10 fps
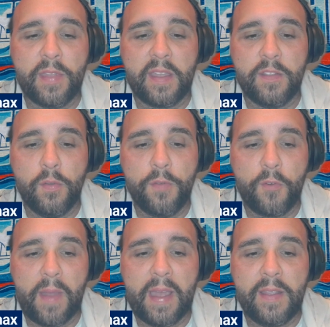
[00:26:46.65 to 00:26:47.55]
that can do a
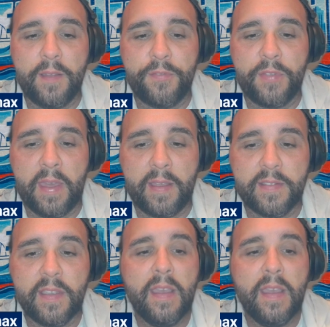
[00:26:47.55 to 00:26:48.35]
variety of things.